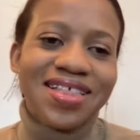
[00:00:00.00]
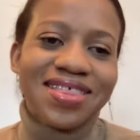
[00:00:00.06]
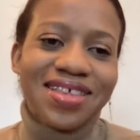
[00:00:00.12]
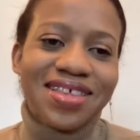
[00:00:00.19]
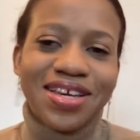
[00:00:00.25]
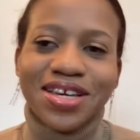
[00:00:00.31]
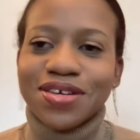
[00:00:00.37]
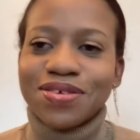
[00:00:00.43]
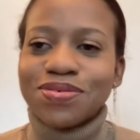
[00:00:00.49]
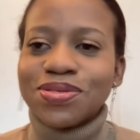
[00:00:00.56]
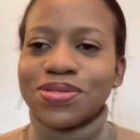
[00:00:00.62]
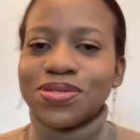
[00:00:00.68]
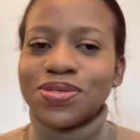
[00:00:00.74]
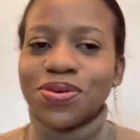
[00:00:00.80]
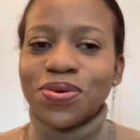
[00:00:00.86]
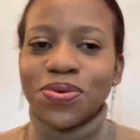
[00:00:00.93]
Thank you.
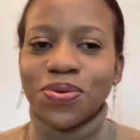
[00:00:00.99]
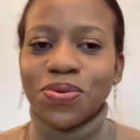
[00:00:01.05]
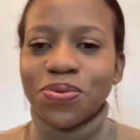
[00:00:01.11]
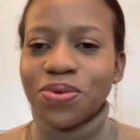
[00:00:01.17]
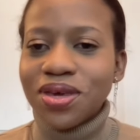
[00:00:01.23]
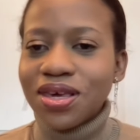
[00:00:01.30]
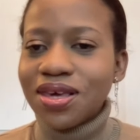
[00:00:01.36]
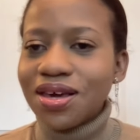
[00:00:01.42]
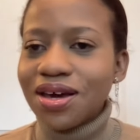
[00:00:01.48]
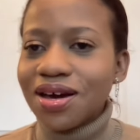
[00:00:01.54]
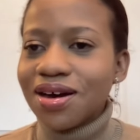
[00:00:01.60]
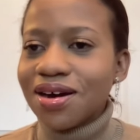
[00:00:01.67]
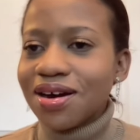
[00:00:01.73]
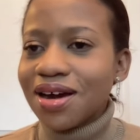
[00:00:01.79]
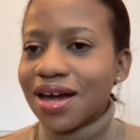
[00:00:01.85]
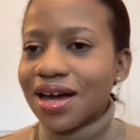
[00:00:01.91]
So we
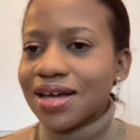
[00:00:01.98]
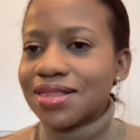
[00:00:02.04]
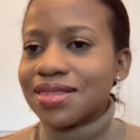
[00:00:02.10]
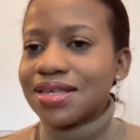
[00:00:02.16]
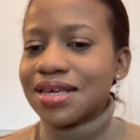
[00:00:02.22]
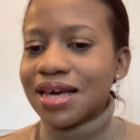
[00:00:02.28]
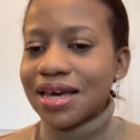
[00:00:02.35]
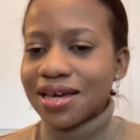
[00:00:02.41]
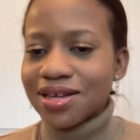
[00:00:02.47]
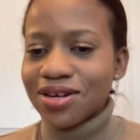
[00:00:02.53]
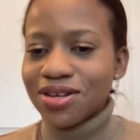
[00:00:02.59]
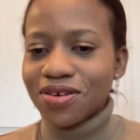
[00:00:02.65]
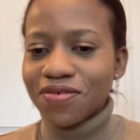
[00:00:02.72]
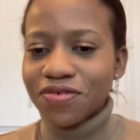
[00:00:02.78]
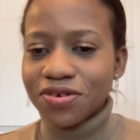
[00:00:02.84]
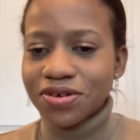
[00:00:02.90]
are at the end
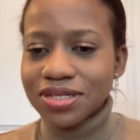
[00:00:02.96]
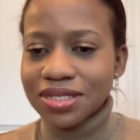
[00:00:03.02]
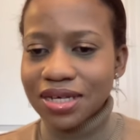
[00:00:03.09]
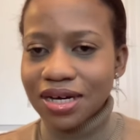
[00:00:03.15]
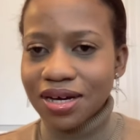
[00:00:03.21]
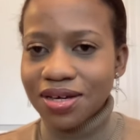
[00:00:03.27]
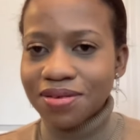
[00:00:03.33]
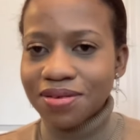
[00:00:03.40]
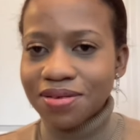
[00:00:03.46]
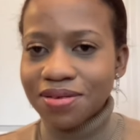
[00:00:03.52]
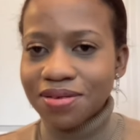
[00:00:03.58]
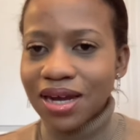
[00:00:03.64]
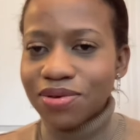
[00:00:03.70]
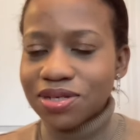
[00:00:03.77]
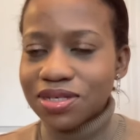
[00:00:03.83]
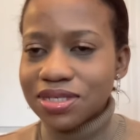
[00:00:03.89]
of our time,
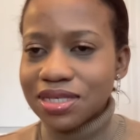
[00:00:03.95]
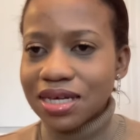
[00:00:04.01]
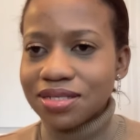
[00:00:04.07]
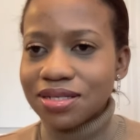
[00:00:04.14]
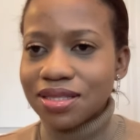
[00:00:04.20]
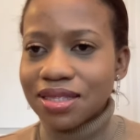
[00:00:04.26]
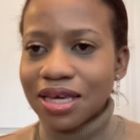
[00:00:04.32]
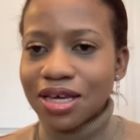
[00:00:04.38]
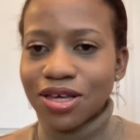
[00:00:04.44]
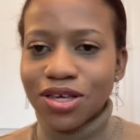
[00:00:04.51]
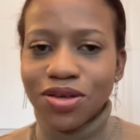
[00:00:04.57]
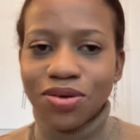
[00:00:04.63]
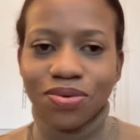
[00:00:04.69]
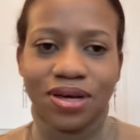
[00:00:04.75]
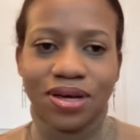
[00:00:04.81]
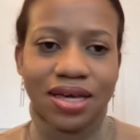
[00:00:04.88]
and I would just like to thank
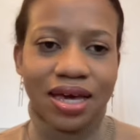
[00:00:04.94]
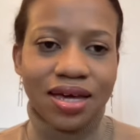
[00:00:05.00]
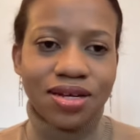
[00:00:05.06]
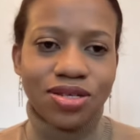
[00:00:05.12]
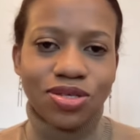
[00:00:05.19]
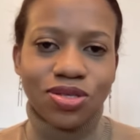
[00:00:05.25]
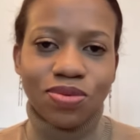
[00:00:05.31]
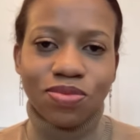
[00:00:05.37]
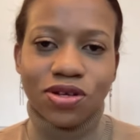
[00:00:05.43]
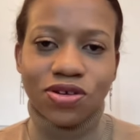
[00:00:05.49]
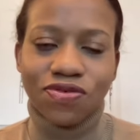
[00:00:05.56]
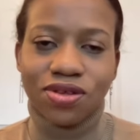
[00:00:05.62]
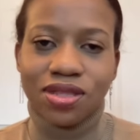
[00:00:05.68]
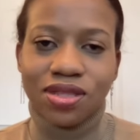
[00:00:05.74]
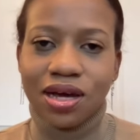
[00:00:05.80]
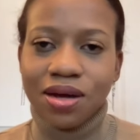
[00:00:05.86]
you again so much
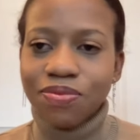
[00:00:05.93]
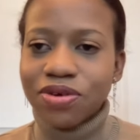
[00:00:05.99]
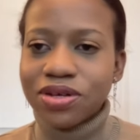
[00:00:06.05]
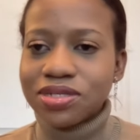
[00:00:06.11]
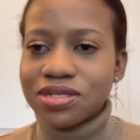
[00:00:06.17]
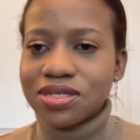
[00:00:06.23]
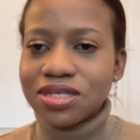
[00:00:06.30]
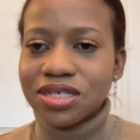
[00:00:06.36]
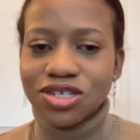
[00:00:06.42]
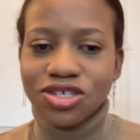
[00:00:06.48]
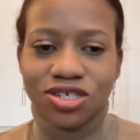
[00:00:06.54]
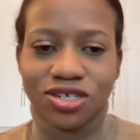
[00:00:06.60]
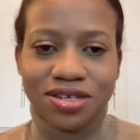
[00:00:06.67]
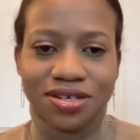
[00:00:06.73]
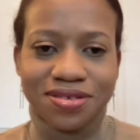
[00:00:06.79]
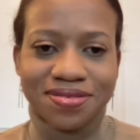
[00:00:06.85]
for that
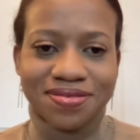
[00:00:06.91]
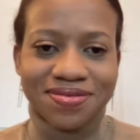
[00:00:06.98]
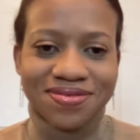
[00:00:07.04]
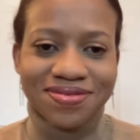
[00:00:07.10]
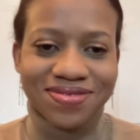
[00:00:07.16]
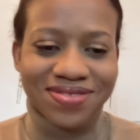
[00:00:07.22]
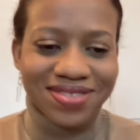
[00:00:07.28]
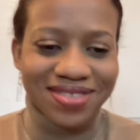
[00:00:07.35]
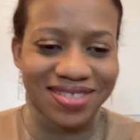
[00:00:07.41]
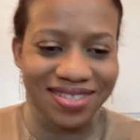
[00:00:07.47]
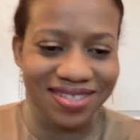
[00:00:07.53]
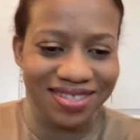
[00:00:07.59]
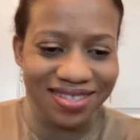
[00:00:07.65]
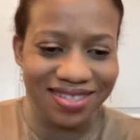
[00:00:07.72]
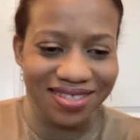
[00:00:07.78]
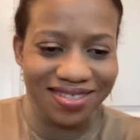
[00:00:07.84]
presentation.
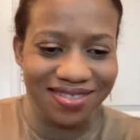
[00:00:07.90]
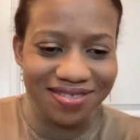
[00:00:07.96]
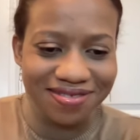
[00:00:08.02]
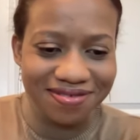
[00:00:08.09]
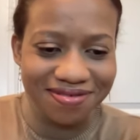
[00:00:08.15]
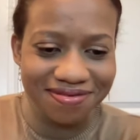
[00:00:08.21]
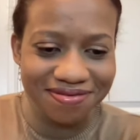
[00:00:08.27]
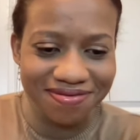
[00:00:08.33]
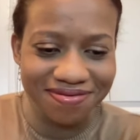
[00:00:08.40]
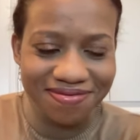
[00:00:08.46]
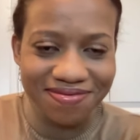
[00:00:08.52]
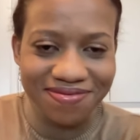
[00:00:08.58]
Thank you.